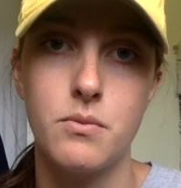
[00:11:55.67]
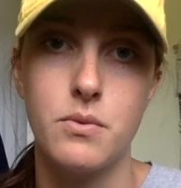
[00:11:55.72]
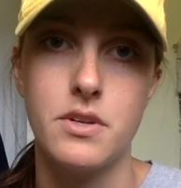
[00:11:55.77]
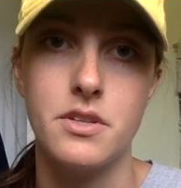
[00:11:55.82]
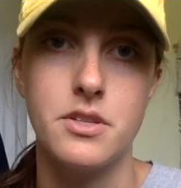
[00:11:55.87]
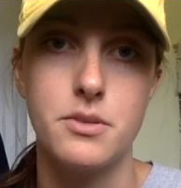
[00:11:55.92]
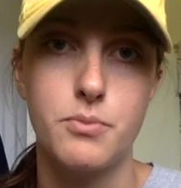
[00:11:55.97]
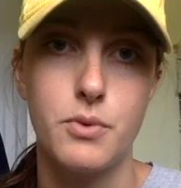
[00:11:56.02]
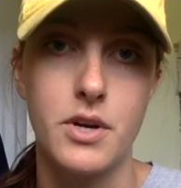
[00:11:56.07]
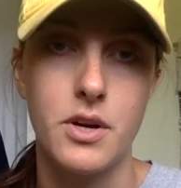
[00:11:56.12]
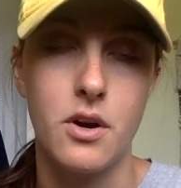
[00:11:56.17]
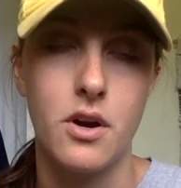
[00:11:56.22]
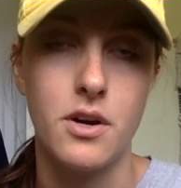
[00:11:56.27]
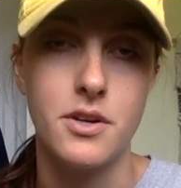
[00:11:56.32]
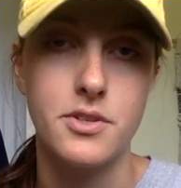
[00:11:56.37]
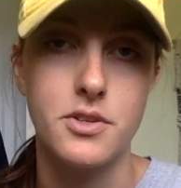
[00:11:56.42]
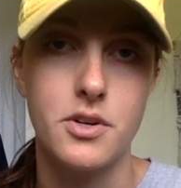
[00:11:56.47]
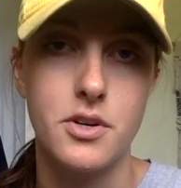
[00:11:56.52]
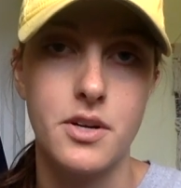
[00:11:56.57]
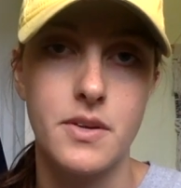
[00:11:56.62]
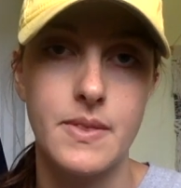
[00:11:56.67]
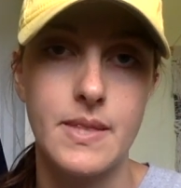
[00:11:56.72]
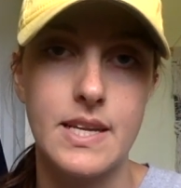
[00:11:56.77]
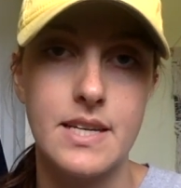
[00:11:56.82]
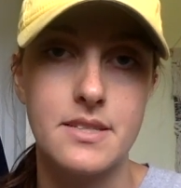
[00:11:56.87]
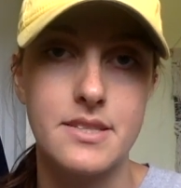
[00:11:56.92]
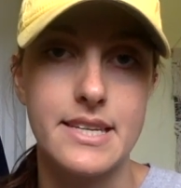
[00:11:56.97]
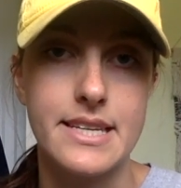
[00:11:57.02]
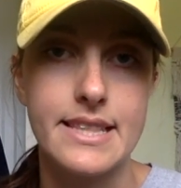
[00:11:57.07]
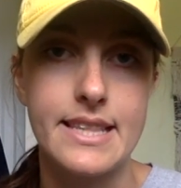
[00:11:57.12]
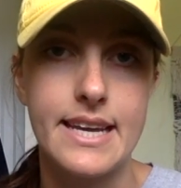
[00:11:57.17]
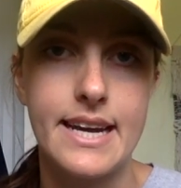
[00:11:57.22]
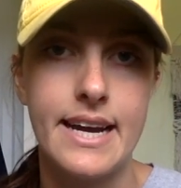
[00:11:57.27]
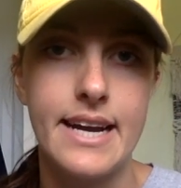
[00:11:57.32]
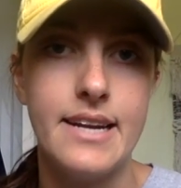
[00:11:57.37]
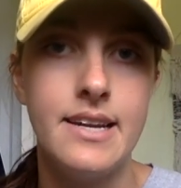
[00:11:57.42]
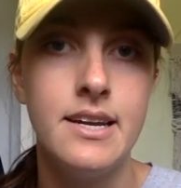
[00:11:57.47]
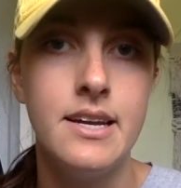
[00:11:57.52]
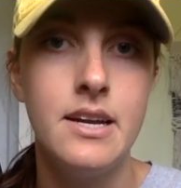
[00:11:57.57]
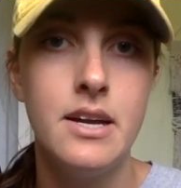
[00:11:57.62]
with spring concert and things like
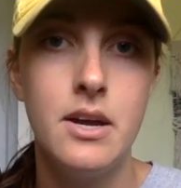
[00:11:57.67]
that.